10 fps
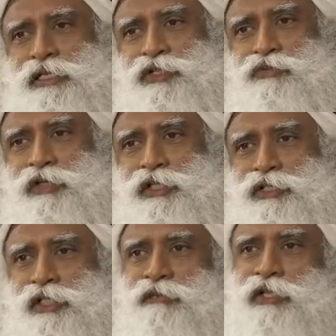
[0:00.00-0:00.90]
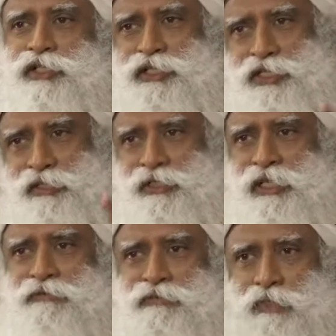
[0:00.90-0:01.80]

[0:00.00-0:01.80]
years of age, he will adjust himself.